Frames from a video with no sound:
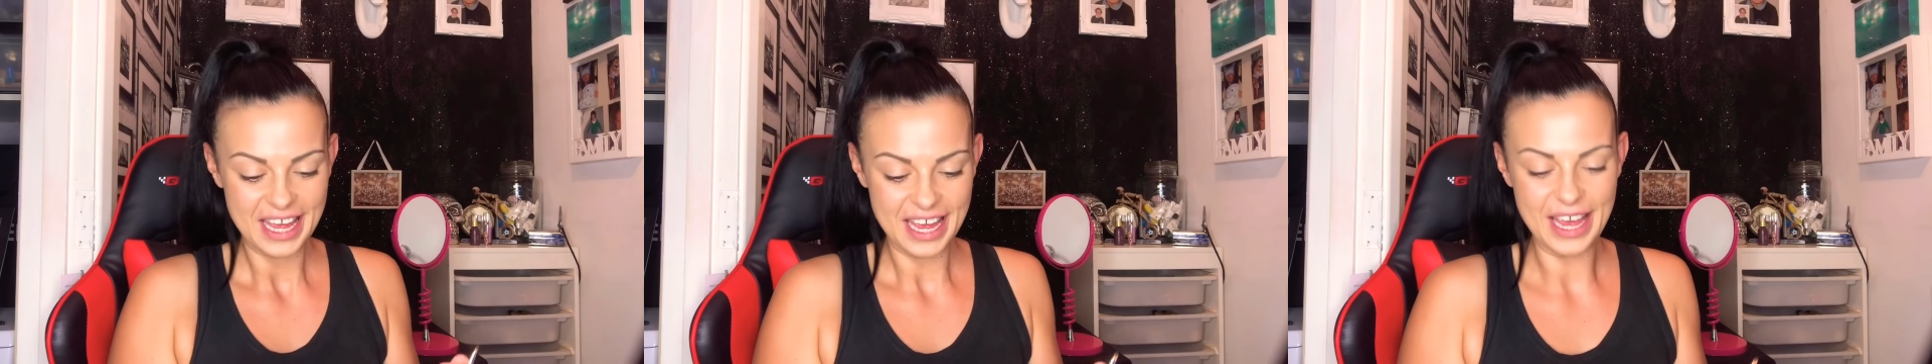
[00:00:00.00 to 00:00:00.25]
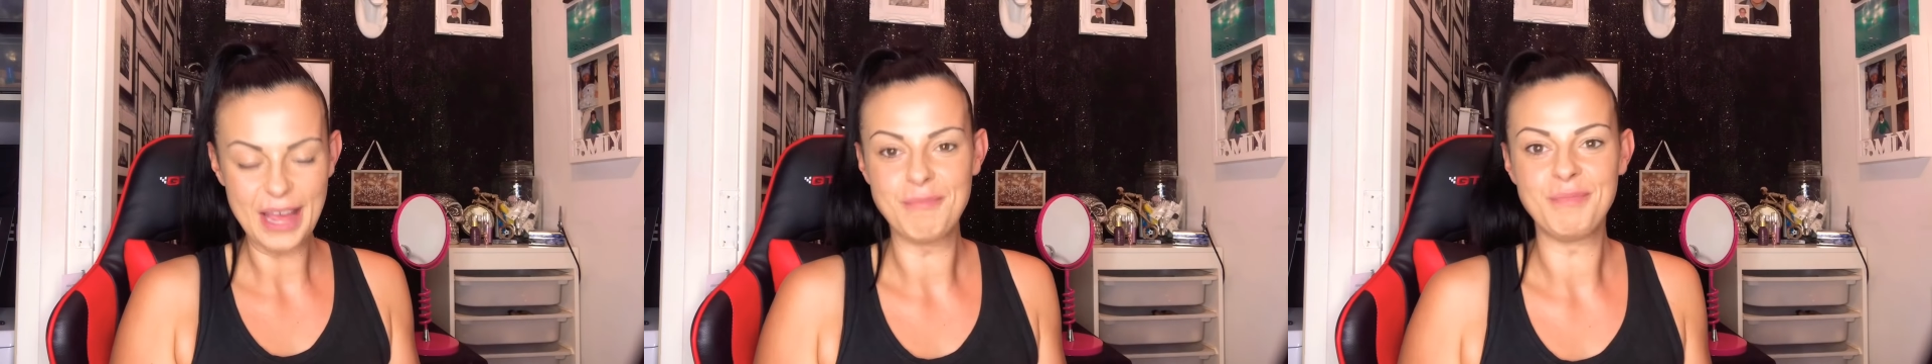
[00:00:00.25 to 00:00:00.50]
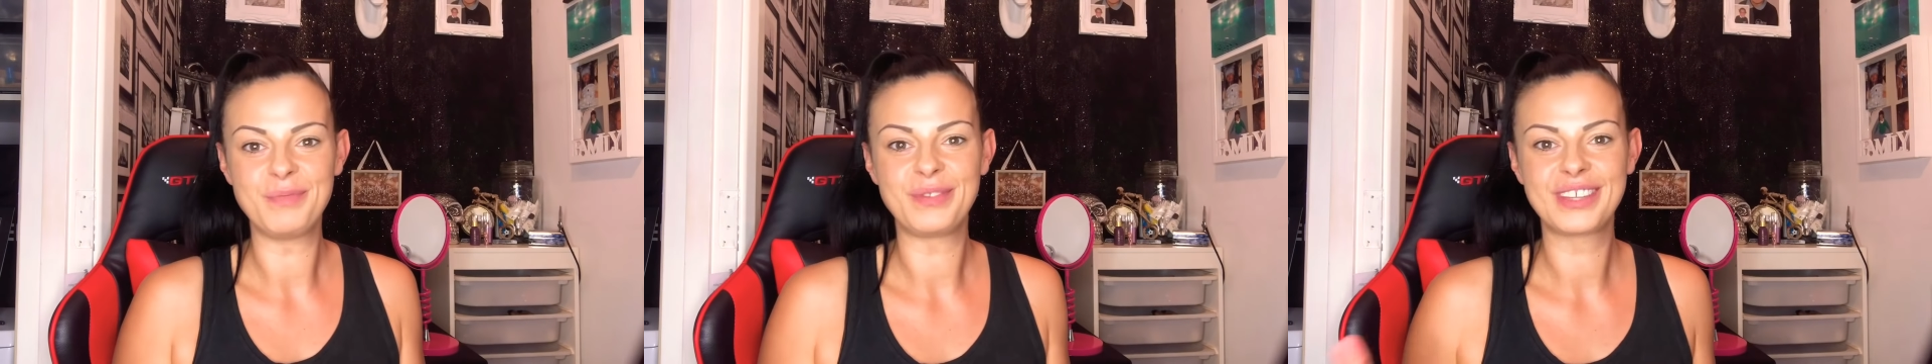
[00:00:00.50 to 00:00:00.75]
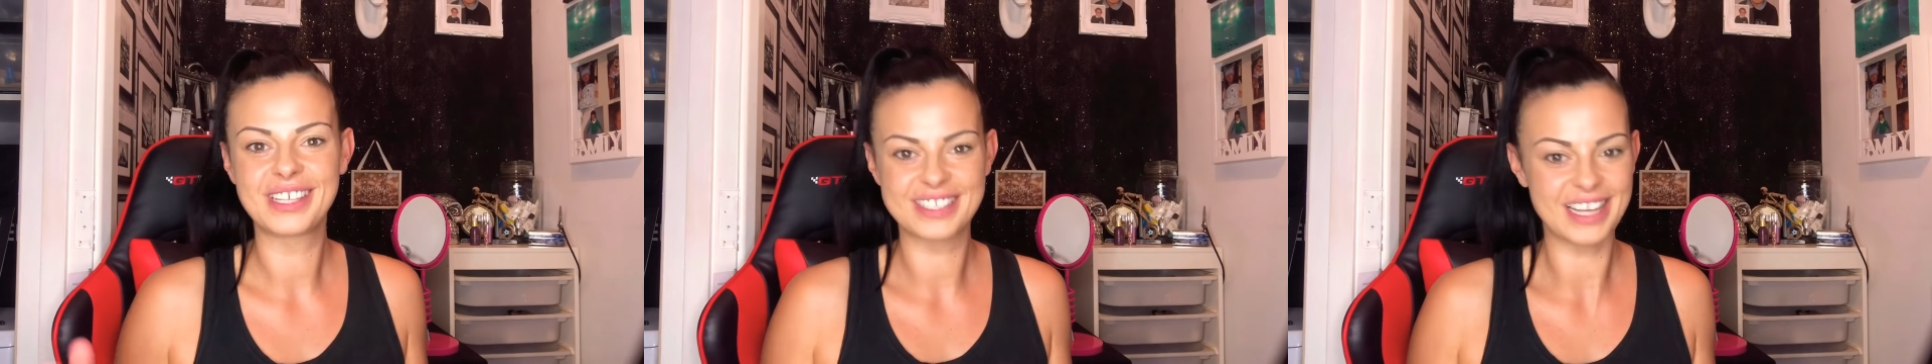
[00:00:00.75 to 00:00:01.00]

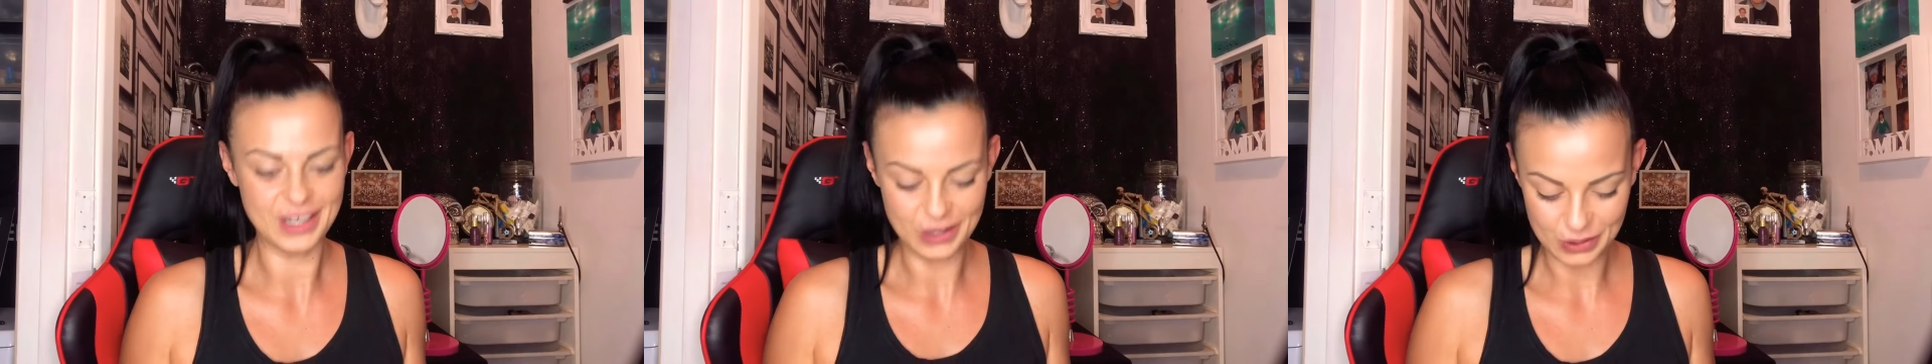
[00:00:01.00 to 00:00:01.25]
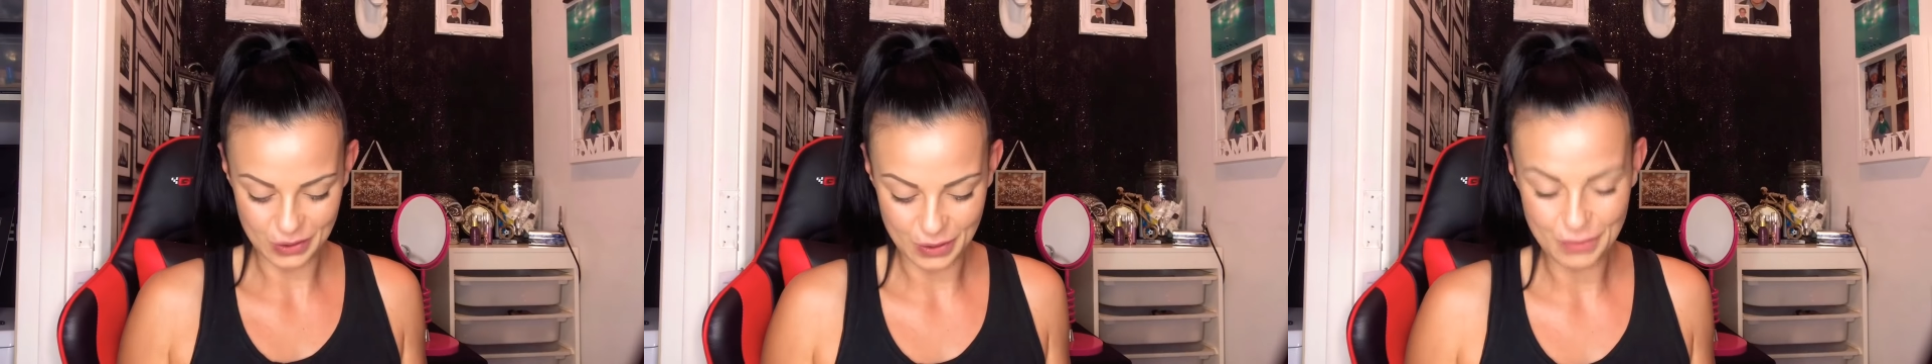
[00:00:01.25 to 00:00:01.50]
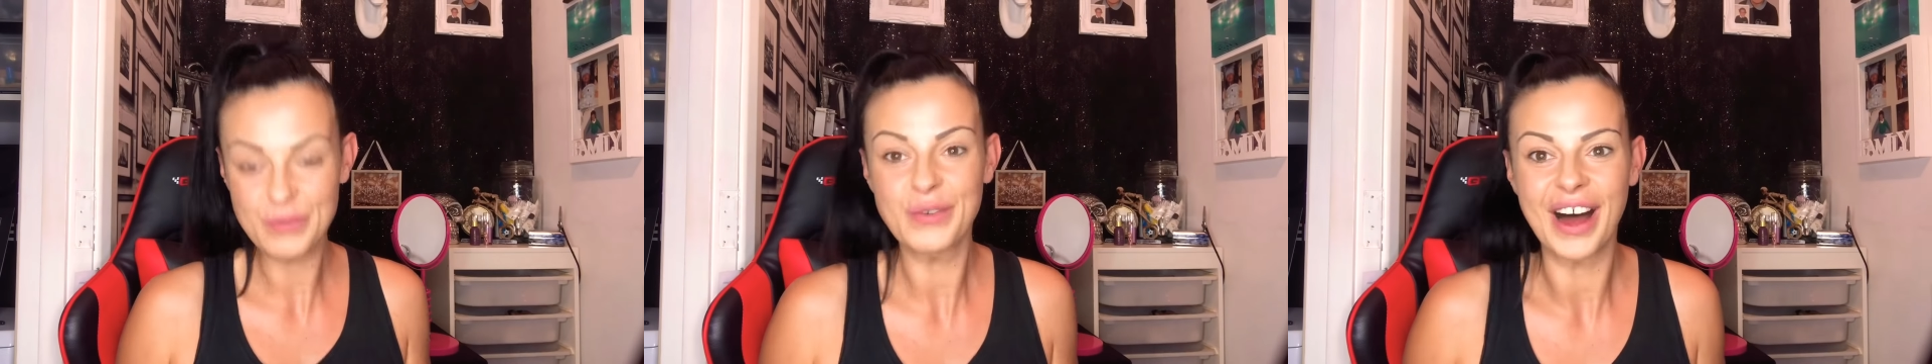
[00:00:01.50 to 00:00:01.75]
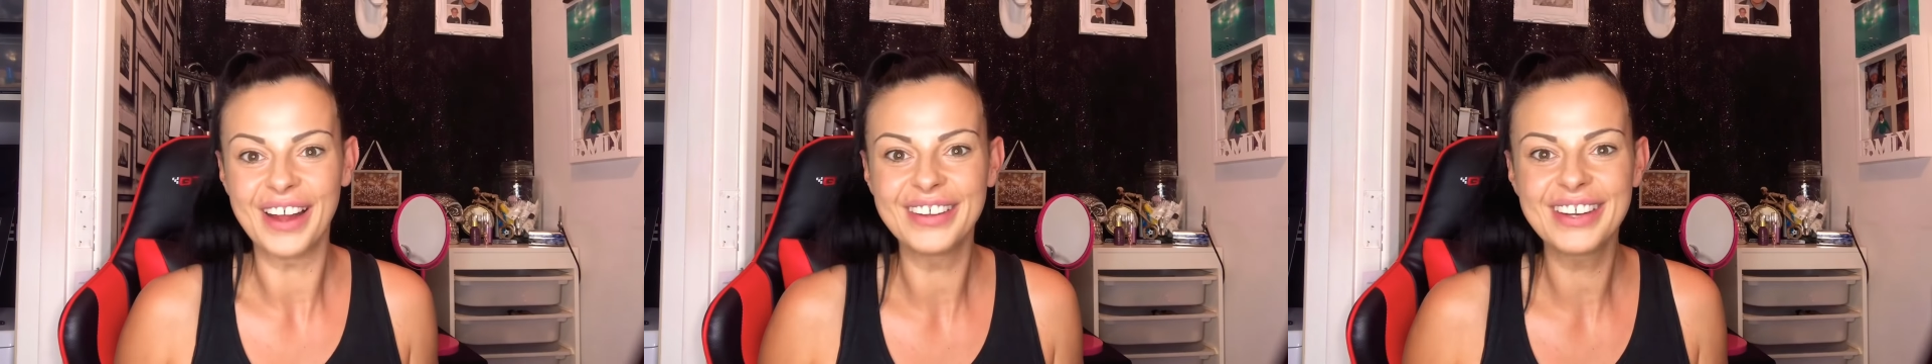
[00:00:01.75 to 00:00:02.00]
because that looks quite
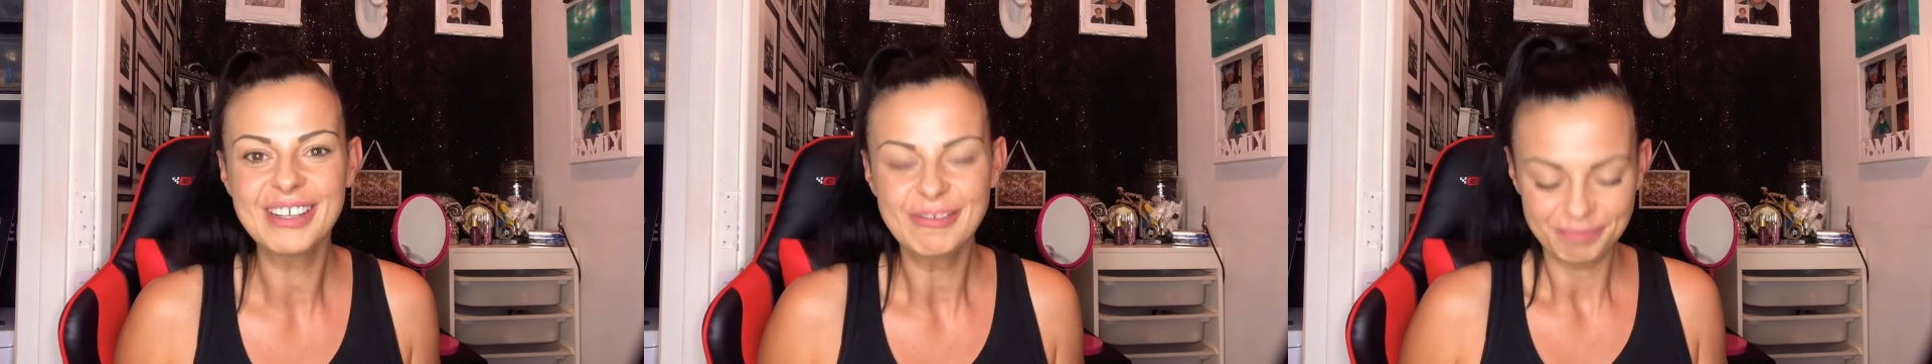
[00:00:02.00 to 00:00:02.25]
fun.